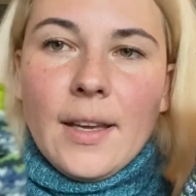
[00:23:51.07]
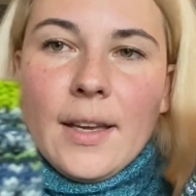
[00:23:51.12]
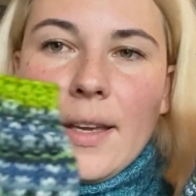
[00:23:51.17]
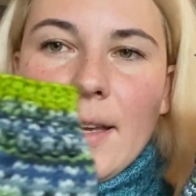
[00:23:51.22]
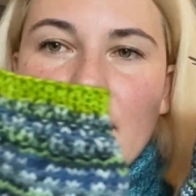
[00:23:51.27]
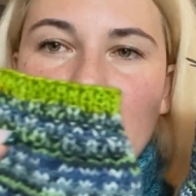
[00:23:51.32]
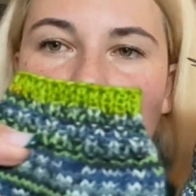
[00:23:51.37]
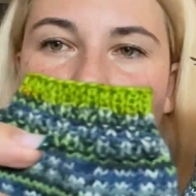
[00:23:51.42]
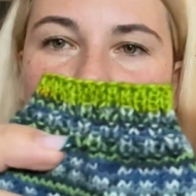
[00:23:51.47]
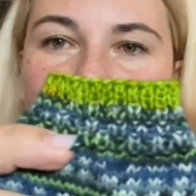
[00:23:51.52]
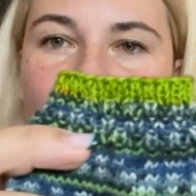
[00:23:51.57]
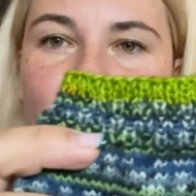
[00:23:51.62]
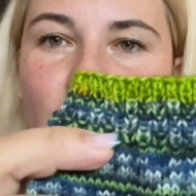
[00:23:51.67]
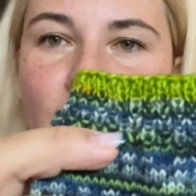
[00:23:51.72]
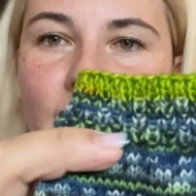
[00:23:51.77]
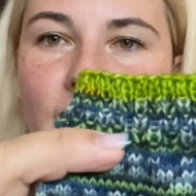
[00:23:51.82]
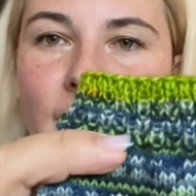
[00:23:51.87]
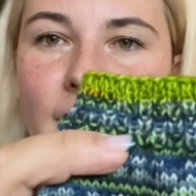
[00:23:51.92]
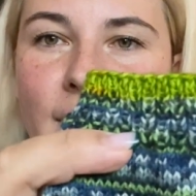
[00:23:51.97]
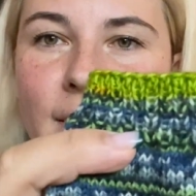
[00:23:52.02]
and I had
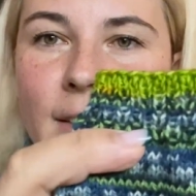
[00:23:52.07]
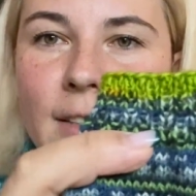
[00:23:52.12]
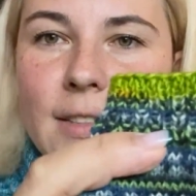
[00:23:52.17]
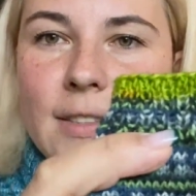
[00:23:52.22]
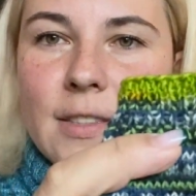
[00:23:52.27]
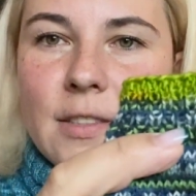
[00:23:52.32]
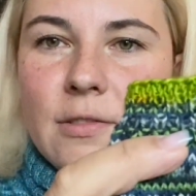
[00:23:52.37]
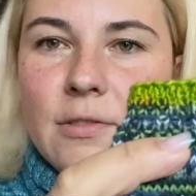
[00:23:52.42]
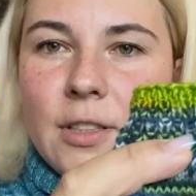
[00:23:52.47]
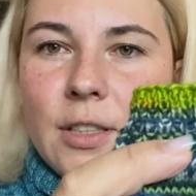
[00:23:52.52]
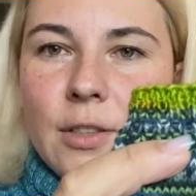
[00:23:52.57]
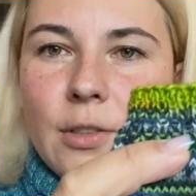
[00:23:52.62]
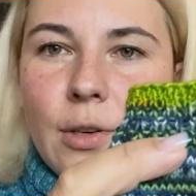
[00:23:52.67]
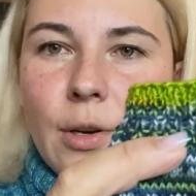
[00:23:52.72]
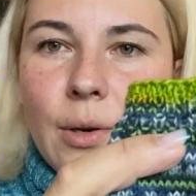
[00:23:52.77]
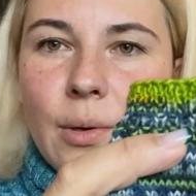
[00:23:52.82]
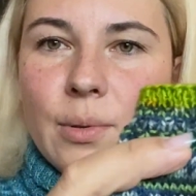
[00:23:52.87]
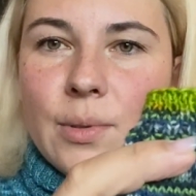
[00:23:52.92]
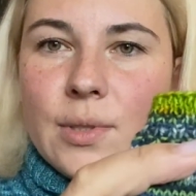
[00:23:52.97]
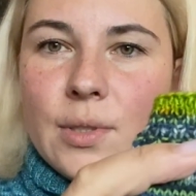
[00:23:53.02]
like this 3
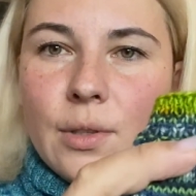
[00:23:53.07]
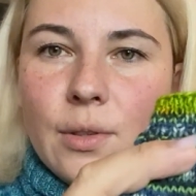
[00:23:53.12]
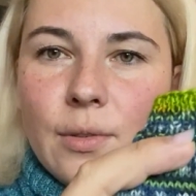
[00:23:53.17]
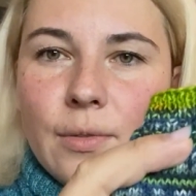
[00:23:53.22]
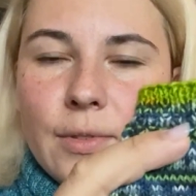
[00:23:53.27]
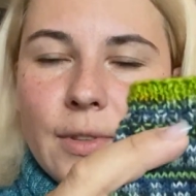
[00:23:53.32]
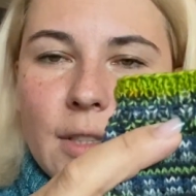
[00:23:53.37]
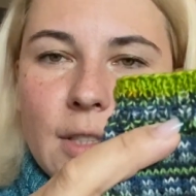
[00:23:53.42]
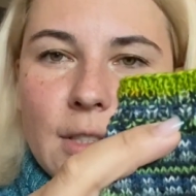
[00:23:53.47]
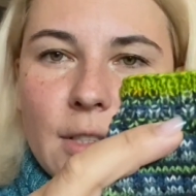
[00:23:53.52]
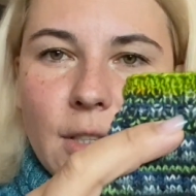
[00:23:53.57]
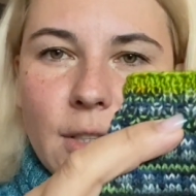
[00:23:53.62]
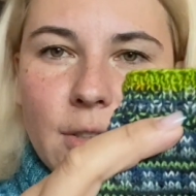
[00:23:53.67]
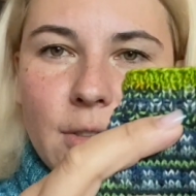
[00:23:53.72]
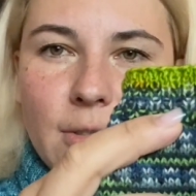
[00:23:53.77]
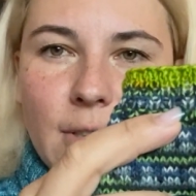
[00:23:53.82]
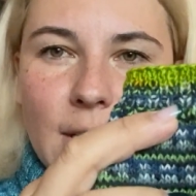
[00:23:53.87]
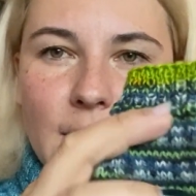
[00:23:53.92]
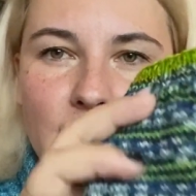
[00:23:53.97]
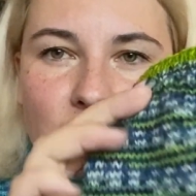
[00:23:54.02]
rows of this
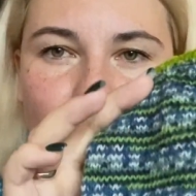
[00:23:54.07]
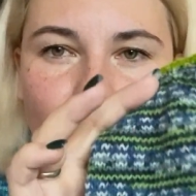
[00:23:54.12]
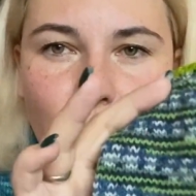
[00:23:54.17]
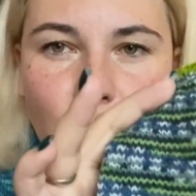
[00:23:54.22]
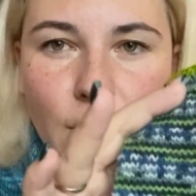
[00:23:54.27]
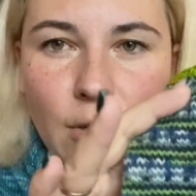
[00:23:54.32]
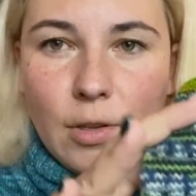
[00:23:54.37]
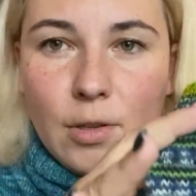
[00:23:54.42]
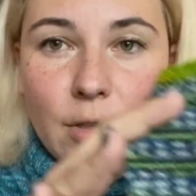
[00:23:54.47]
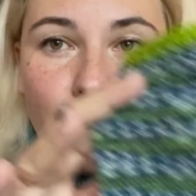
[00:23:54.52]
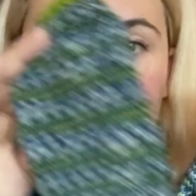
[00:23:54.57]
contrasting color.